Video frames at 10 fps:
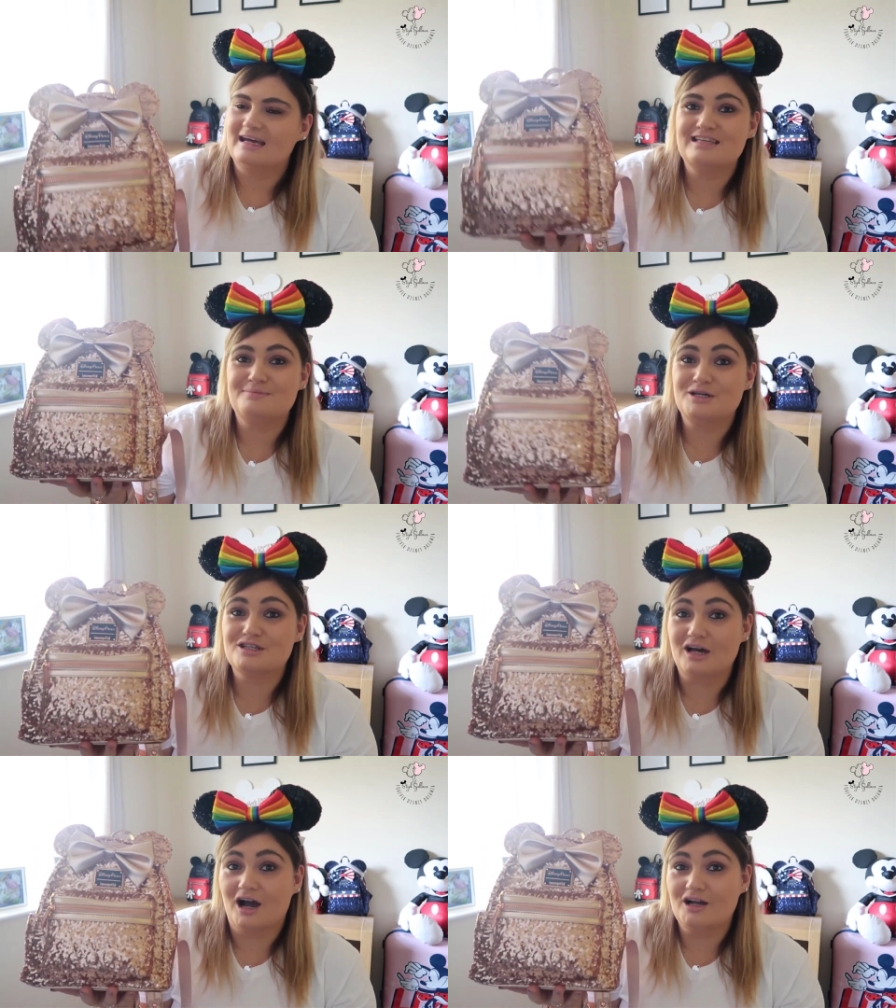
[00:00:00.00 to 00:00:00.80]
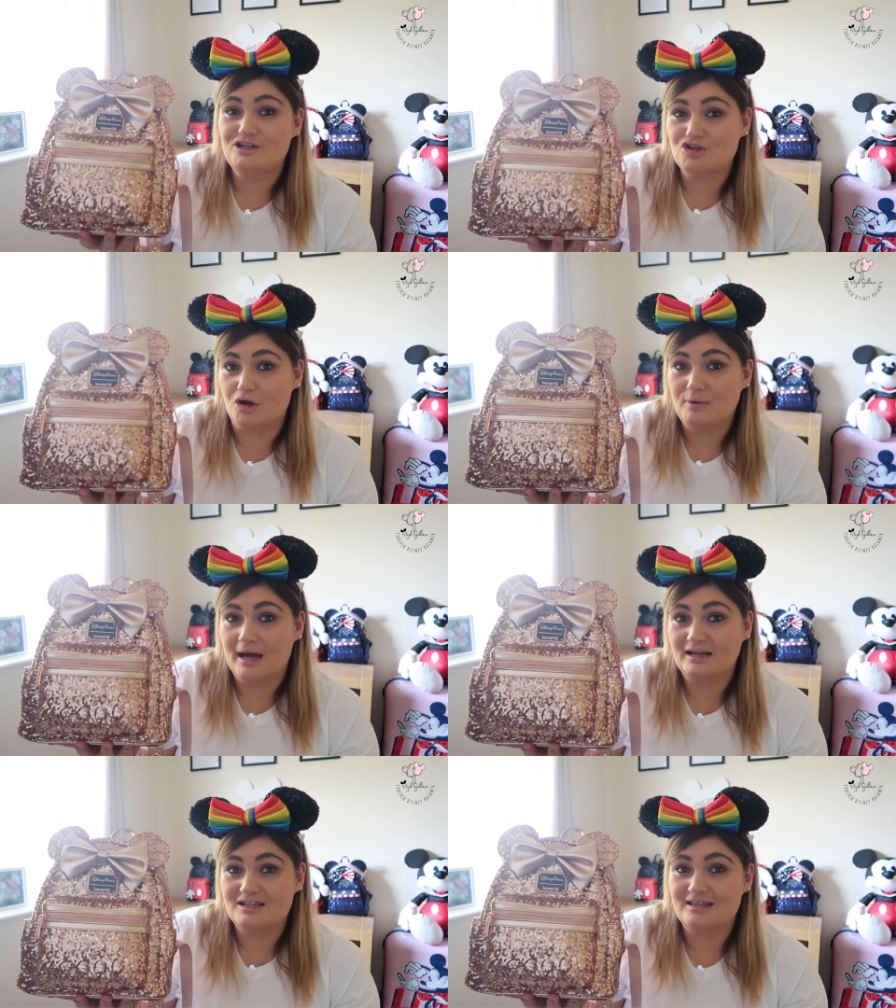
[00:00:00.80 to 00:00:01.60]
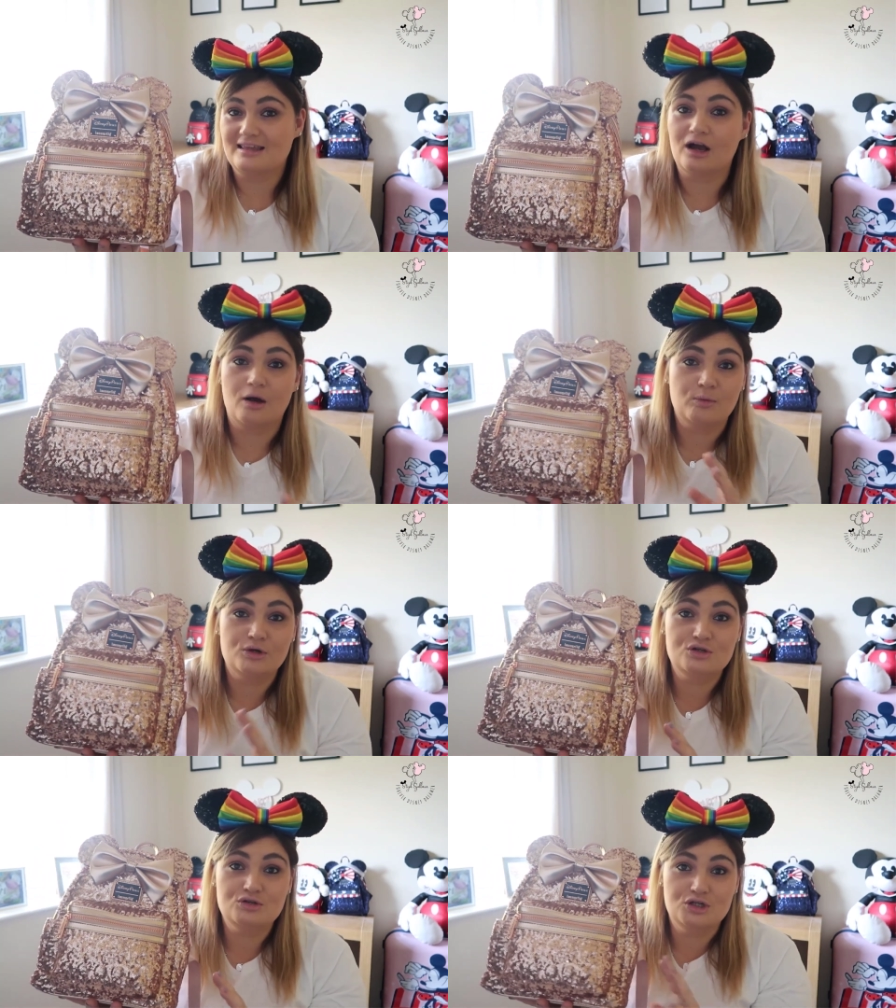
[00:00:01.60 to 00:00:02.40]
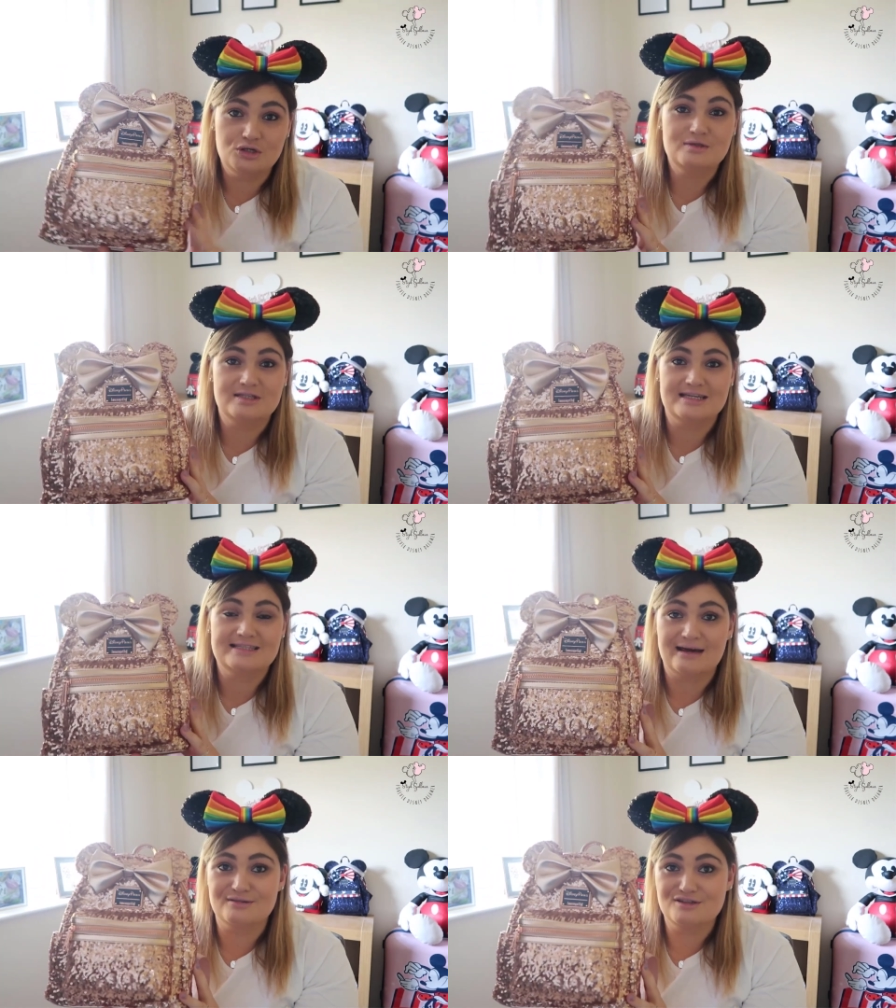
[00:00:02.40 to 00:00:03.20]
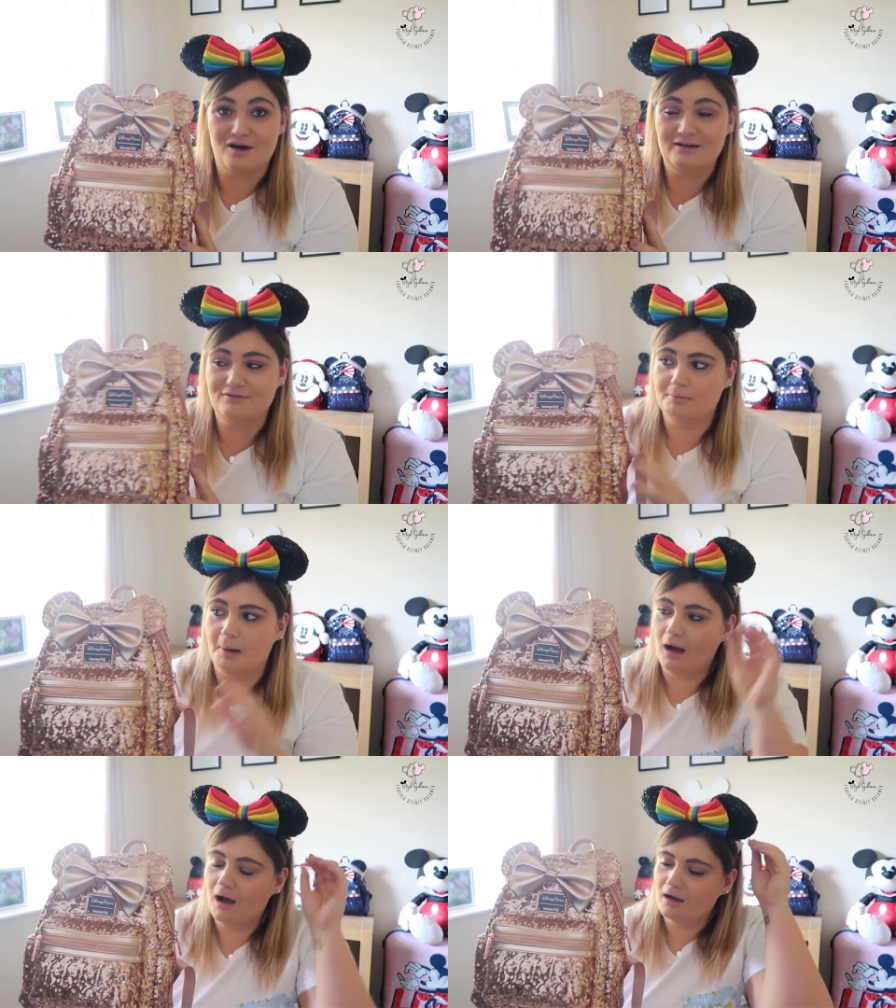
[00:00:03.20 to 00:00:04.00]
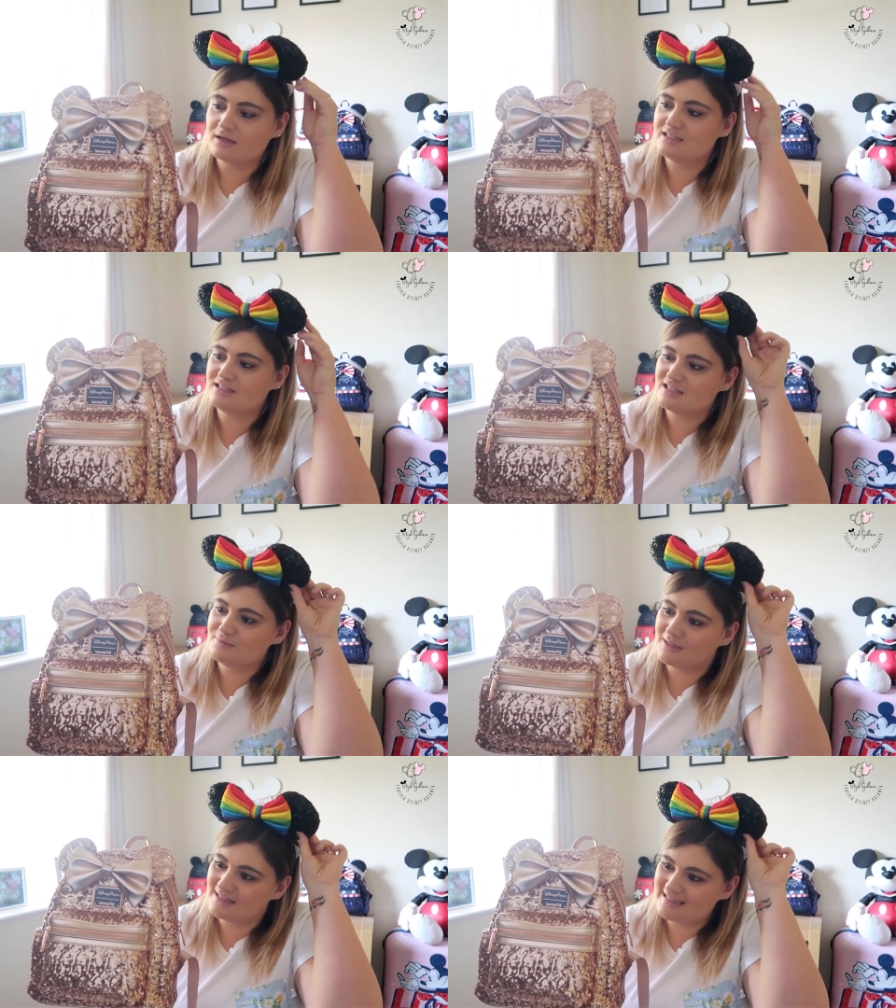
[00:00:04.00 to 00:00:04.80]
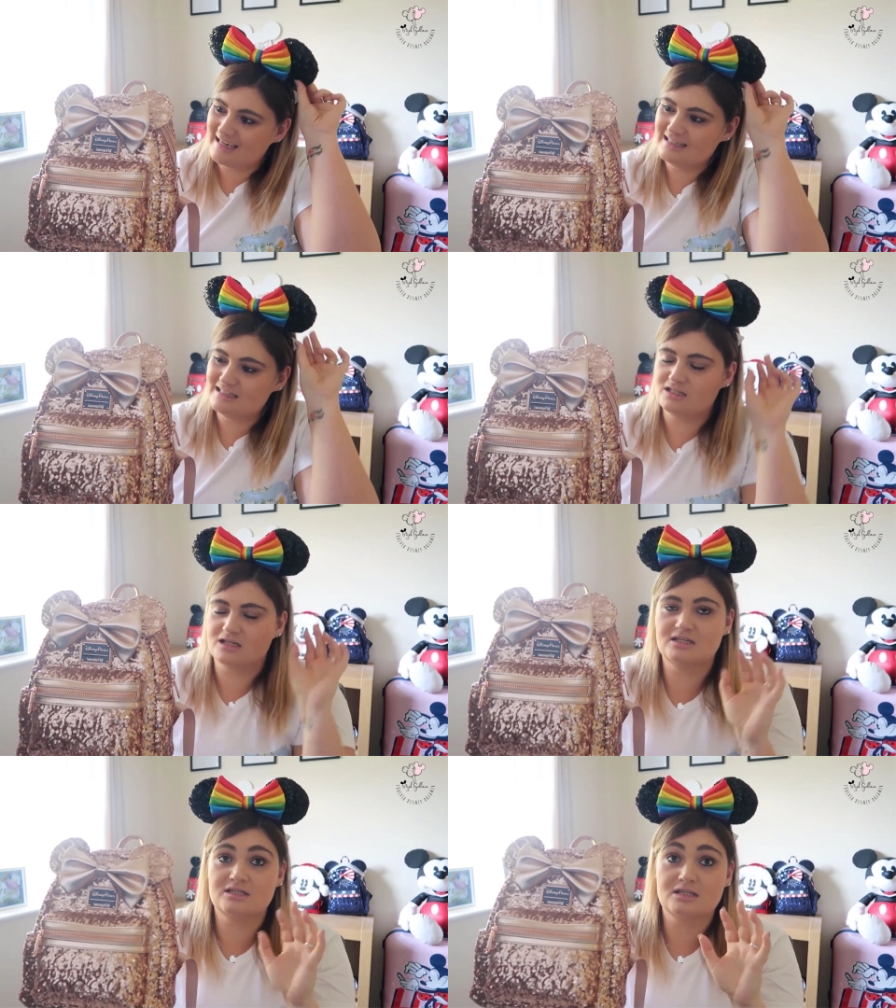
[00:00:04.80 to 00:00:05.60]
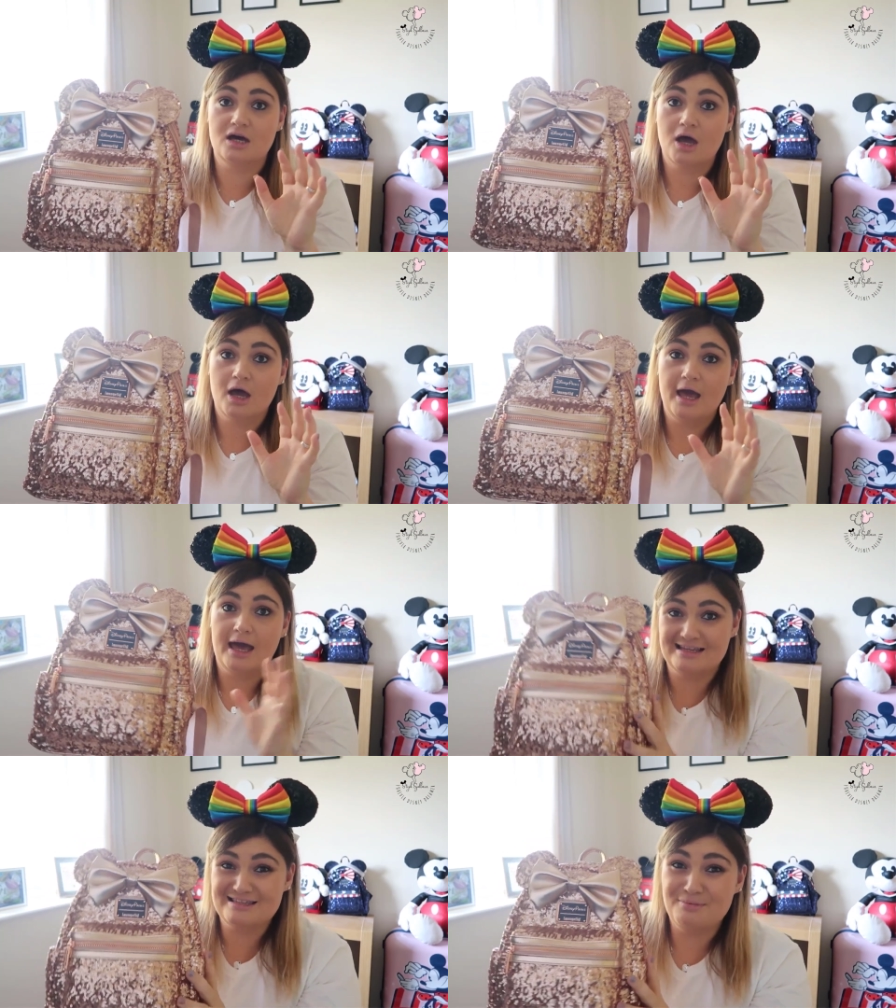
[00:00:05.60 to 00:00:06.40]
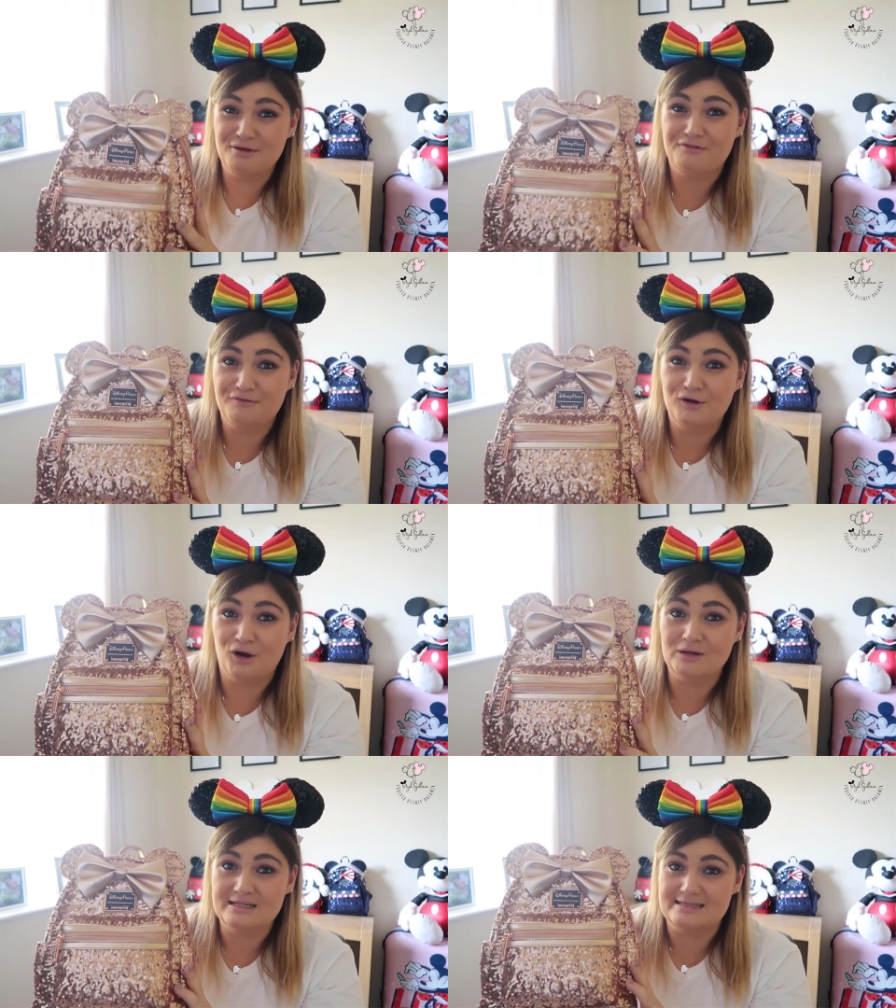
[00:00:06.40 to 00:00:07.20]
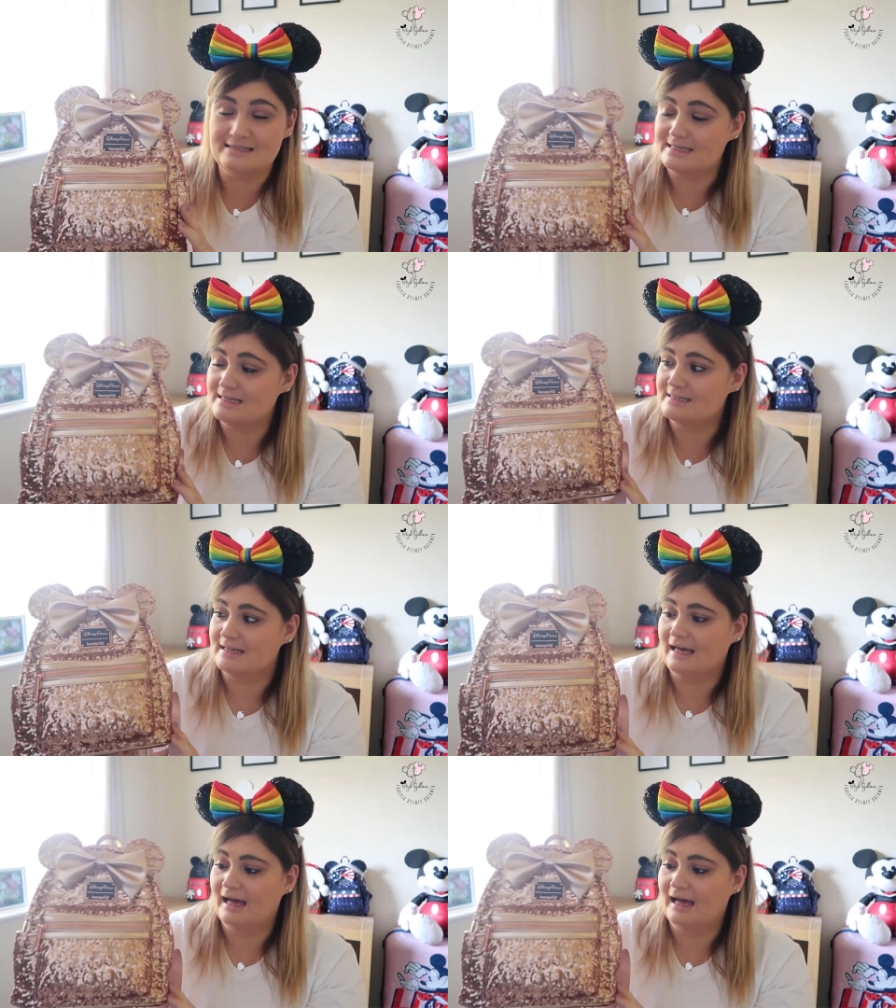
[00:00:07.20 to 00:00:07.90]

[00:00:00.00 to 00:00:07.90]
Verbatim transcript: is because I don't actually think I would use this outside of the parks, just because it is just, it's a bit full on Disney, isn't it?